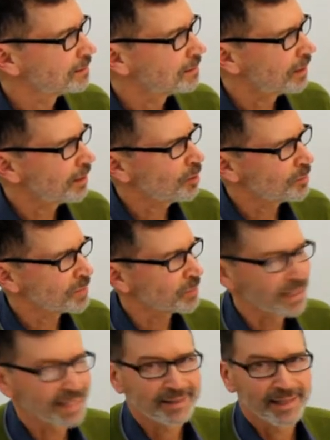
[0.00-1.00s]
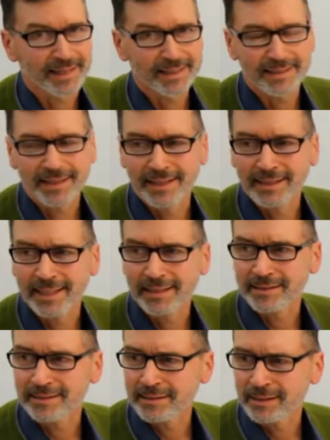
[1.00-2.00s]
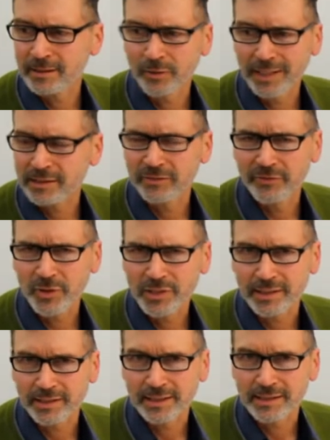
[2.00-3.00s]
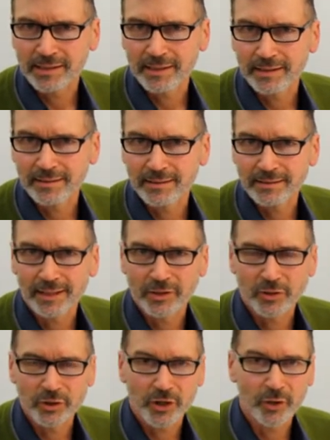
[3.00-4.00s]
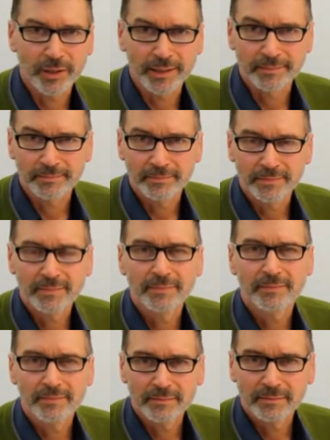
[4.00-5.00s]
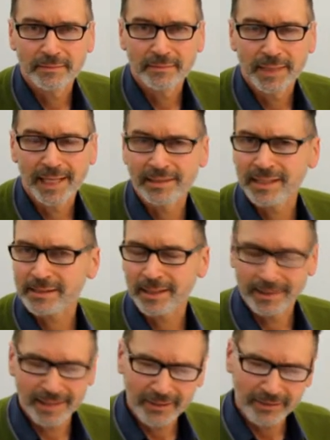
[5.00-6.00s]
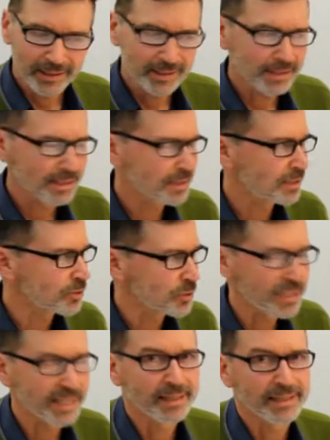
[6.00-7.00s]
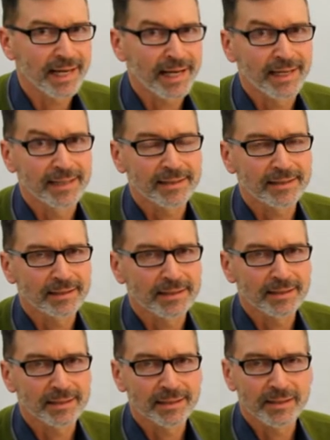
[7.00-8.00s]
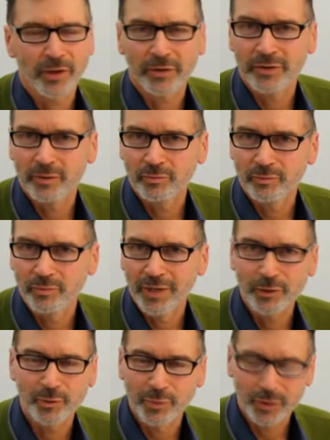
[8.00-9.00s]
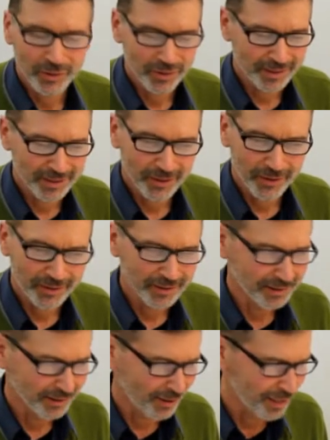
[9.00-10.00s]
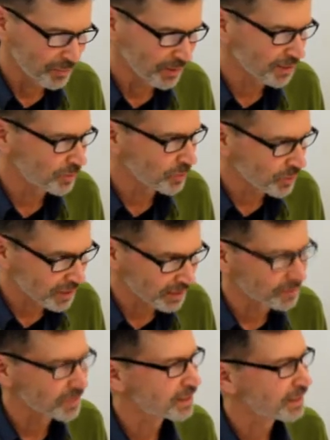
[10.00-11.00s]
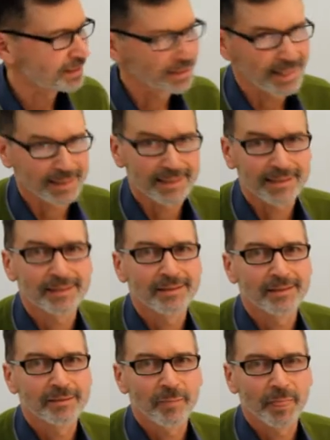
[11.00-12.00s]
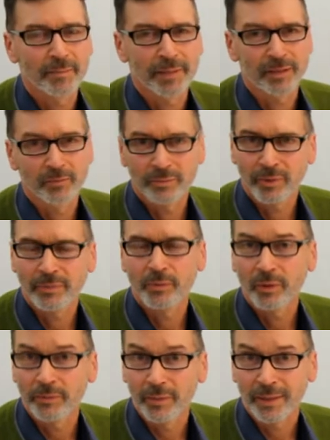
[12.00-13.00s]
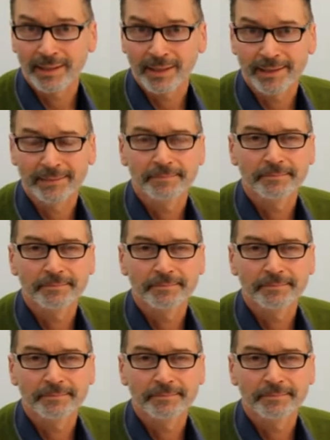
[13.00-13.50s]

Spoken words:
I hope people get that and get the great diversity that's on show here. And the other thing is, this is New Zealand art. It's not in the record books, it's not in the libraries or museums yet, but it probably will be one day.